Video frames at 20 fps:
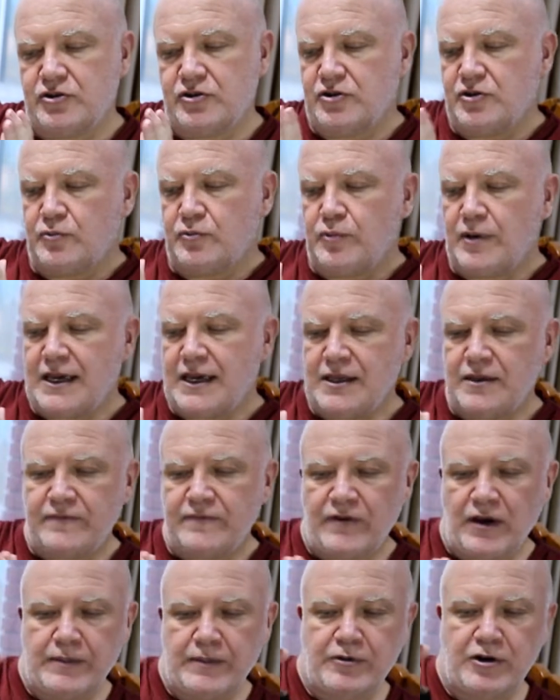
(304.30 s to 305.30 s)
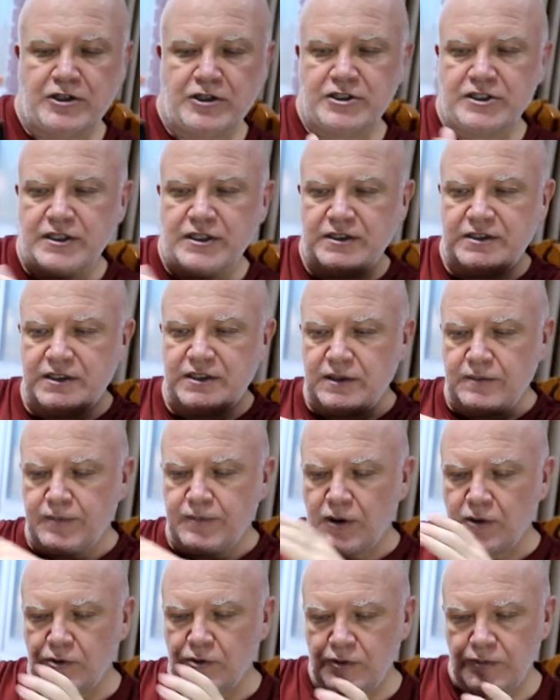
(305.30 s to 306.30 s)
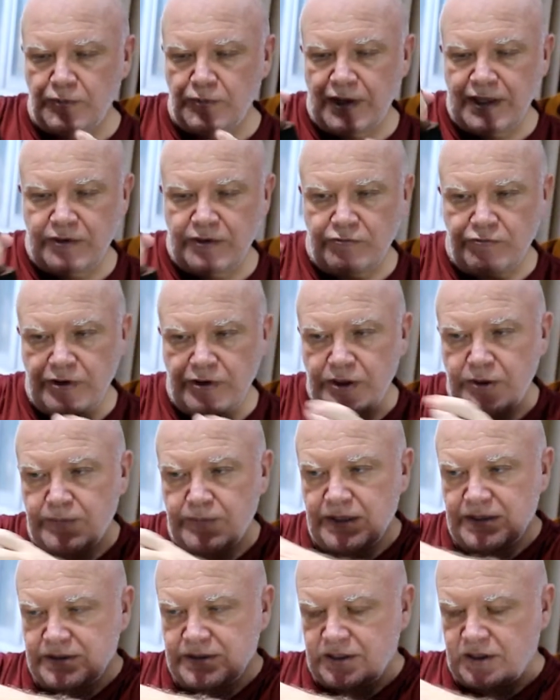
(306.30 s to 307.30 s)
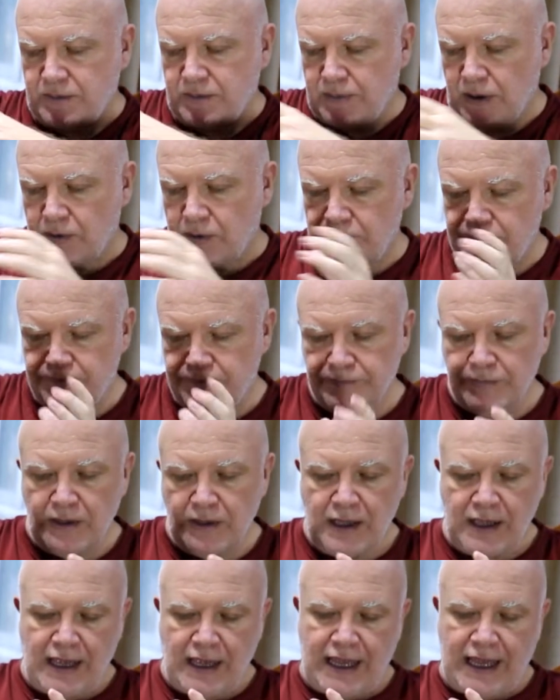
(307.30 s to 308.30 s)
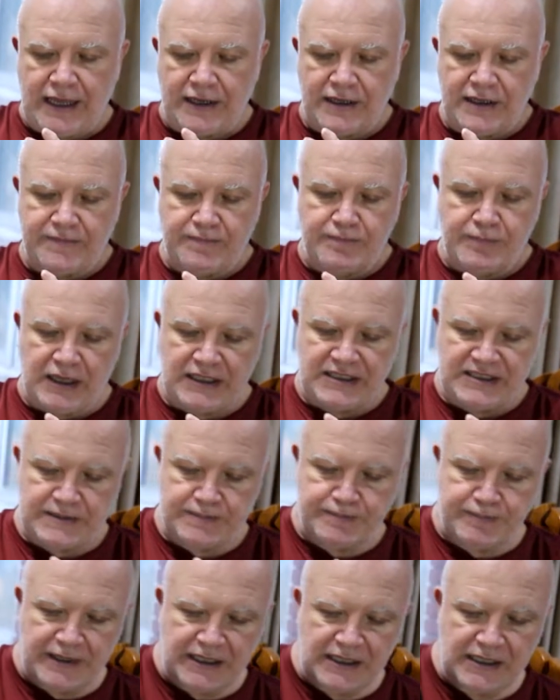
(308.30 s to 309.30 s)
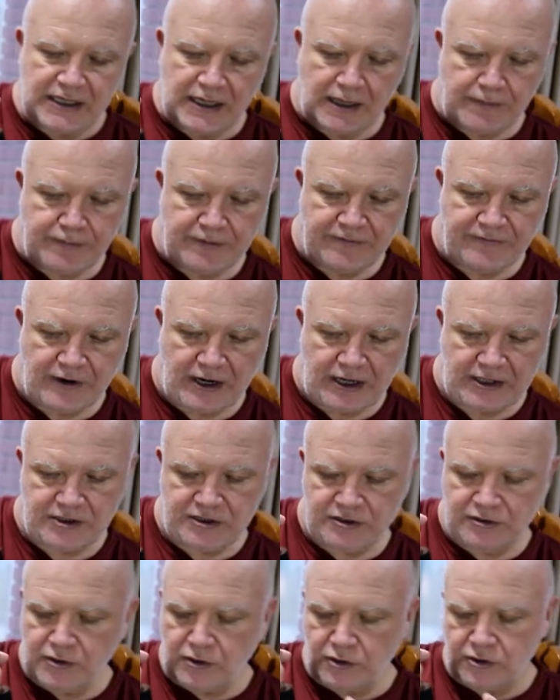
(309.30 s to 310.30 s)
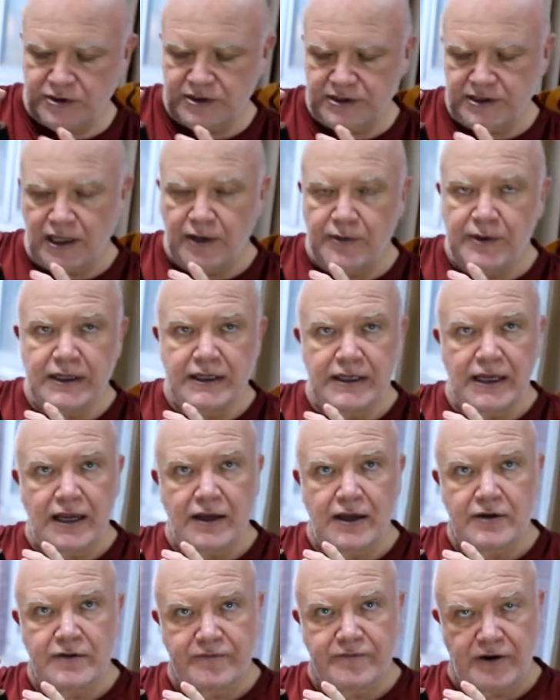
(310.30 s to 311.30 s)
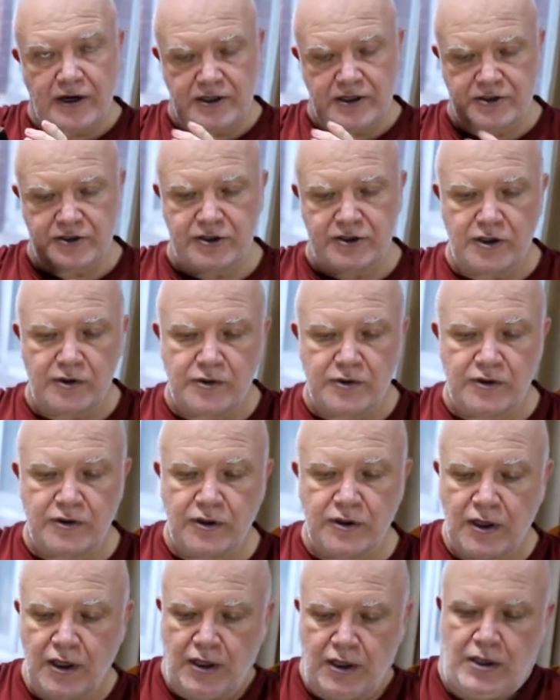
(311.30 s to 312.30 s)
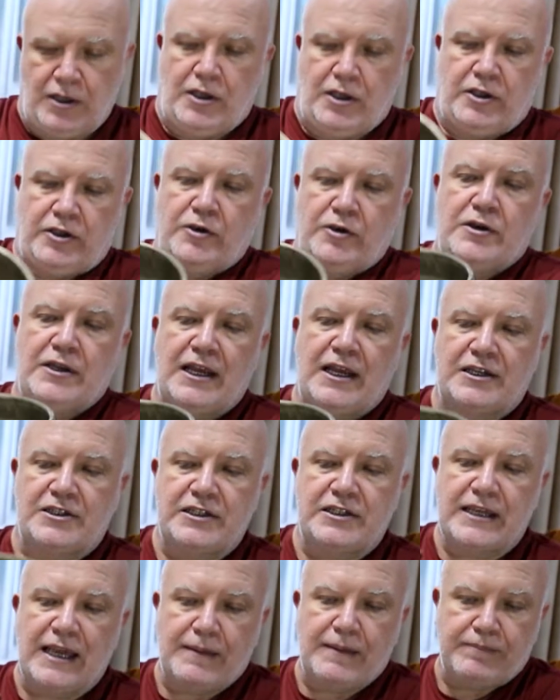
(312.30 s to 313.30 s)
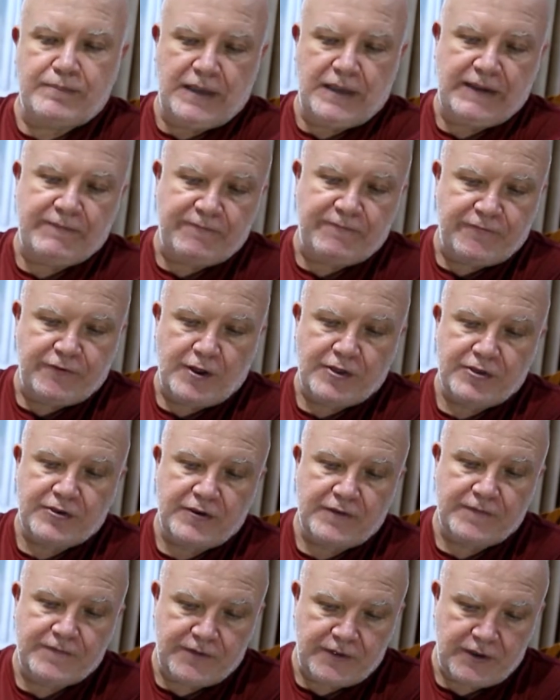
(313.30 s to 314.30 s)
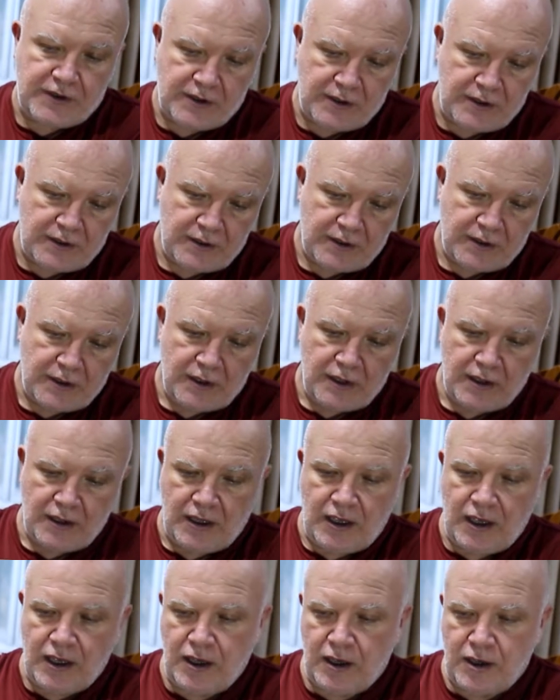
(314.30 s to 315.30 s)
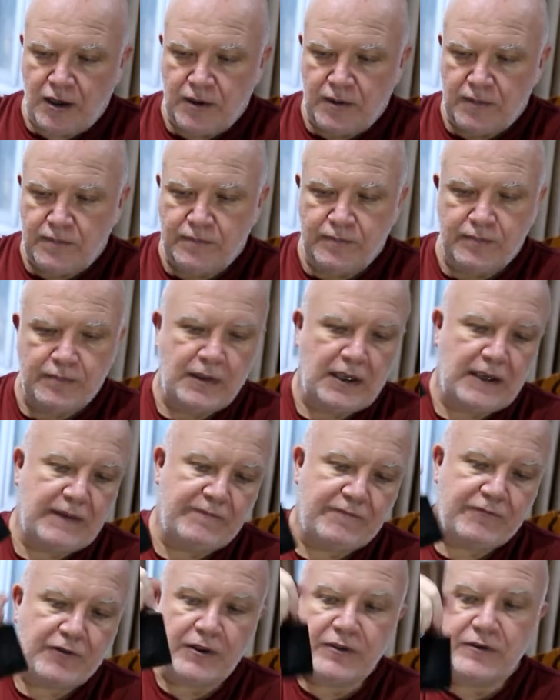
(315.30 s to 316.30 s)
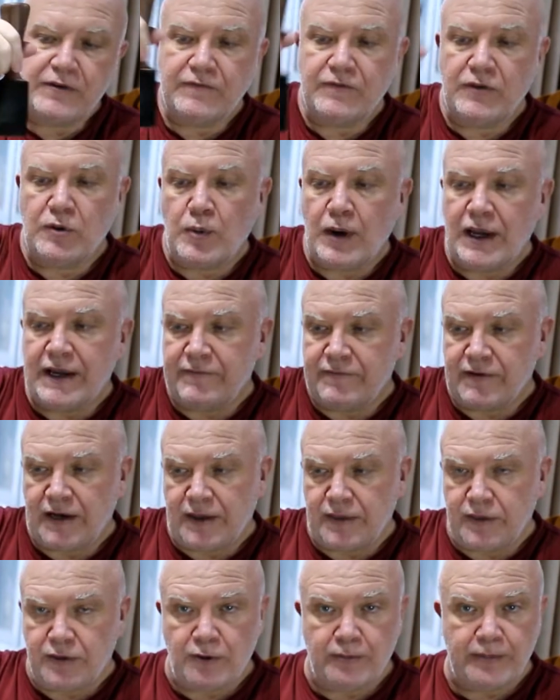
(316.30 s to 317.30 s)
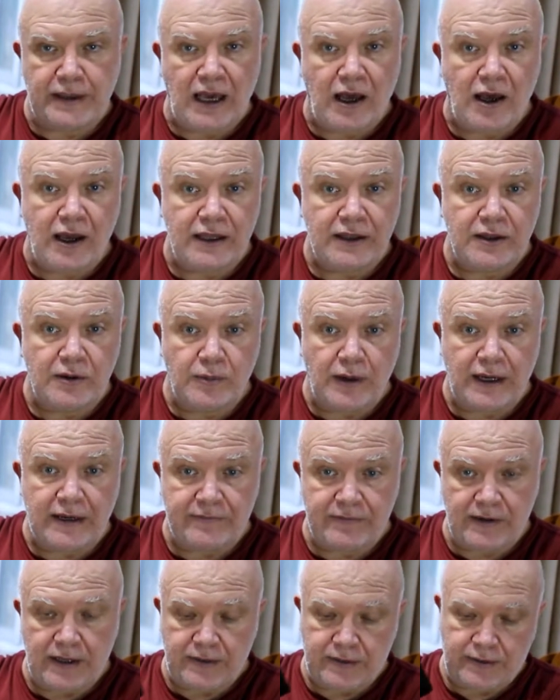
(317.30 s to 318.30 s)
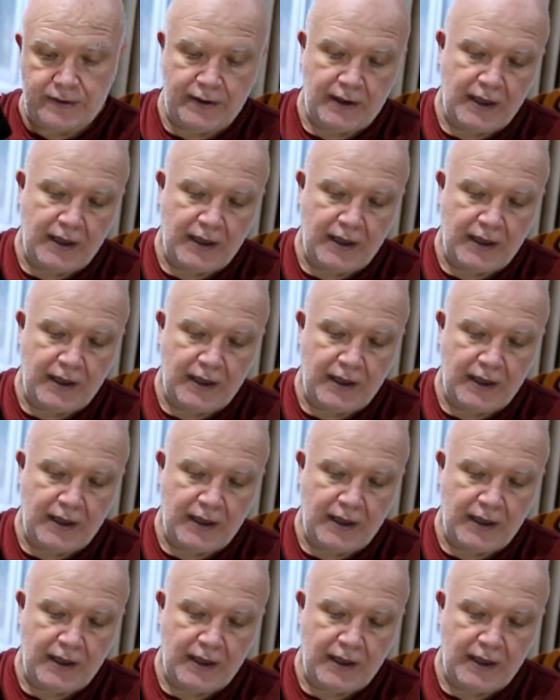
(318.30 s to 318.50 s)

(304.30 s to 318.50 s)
to where the vibration is in the bowl and where the rhythm is in the bowl, and if by speeding up a fraction or slowing down a fraction you can actually get in front of the in front of the wavelength or behind the wavelength.